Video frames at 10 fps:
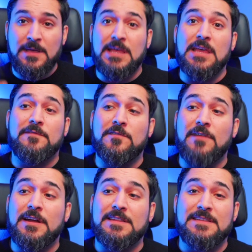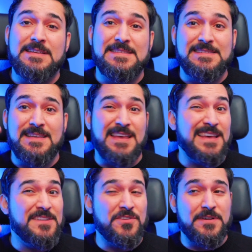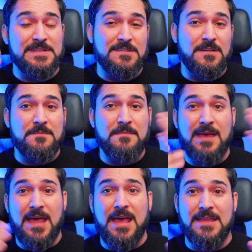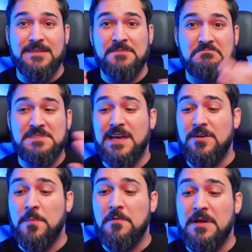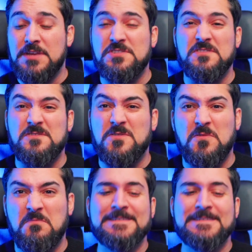if you're running this nighttime and day operations, or